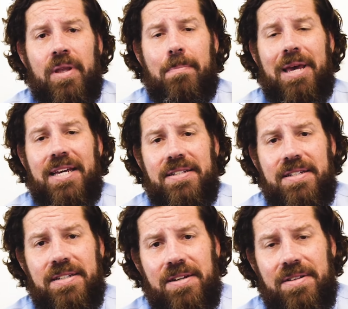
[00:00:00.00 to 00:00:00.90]

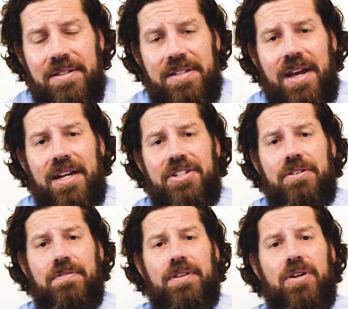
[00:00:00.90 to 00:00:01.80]
bases under the
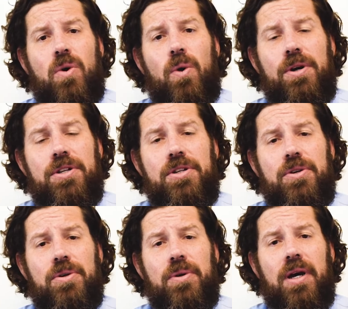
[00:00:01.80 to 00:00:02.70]
statute for the court
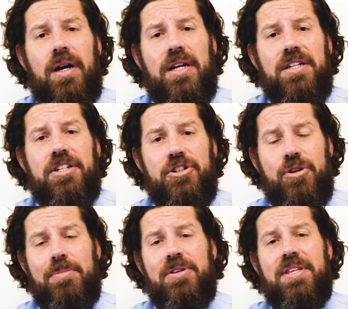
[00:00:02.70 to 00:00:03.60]
to
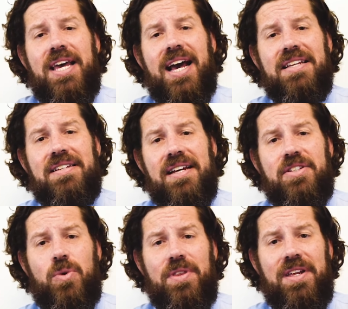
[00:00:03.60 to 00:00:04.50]
distribute the
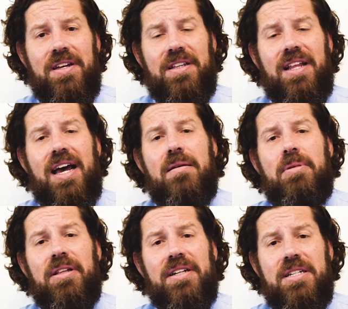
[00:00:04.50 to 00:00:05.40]
assets or the
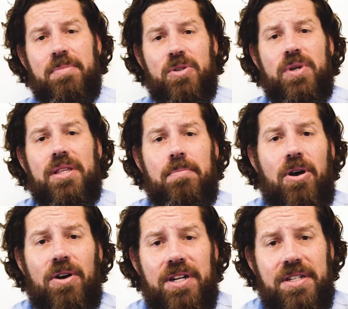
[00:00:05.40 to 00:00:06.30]
liabilities between the
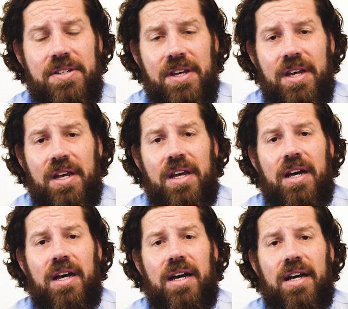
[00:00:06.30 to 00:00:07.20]
parties
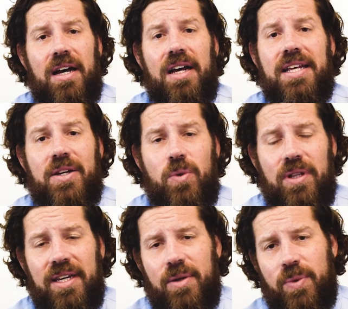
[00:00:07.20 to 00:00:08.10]

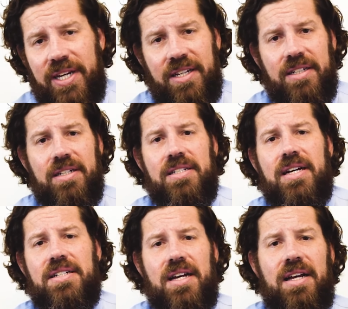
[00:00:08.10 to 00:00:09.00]
unequally, and we can
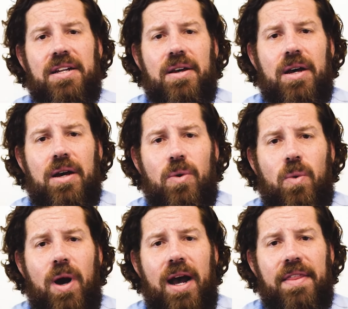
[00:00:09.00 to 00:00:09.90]
touch on
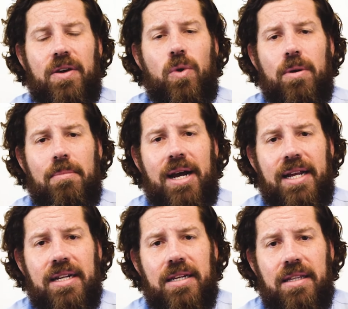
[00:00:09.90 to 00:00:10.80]
why the court
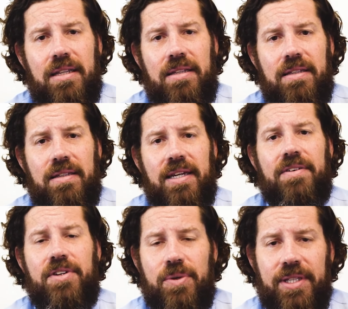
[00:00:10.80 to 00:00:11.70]
might think
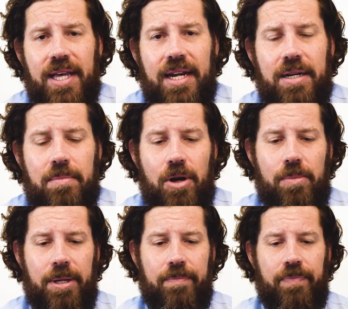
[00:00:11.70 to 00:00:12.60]
of doing that in a
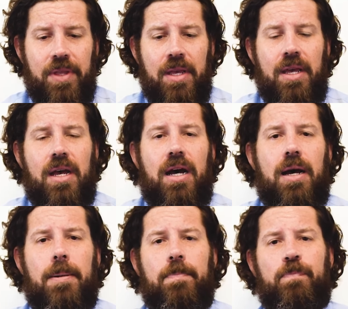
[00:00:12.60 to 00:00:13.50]
moment.
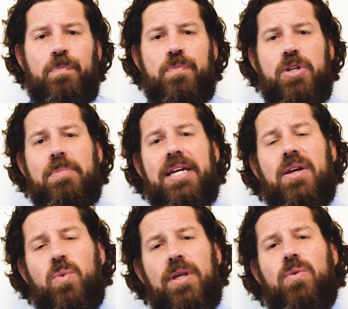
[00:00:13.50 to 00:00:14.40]
To
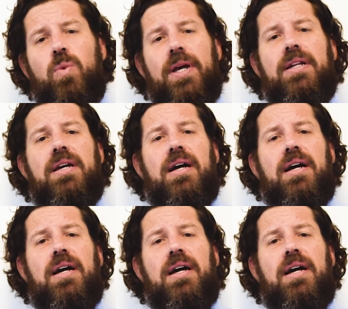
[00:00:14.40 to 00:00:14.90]
begin with, when